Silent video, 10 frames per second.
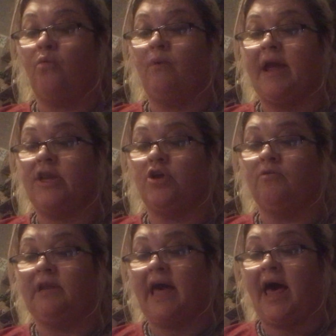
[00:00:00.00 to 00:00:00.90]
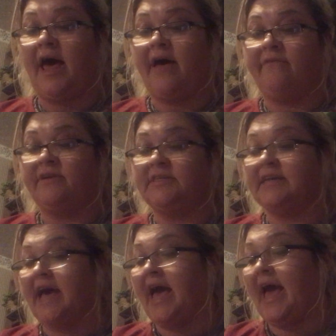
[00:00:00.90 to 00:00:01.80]
When you love to
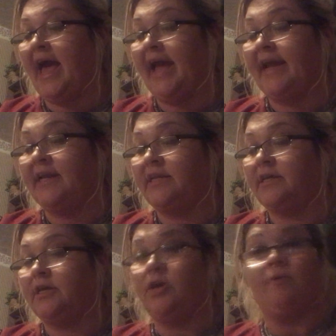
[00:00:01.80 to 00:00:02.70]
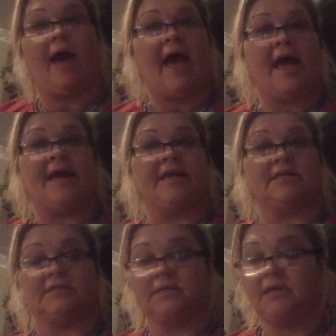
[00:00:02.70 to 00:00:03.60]
hate, you
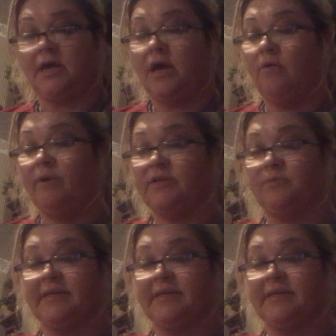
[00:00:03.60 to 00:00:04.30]
hate, which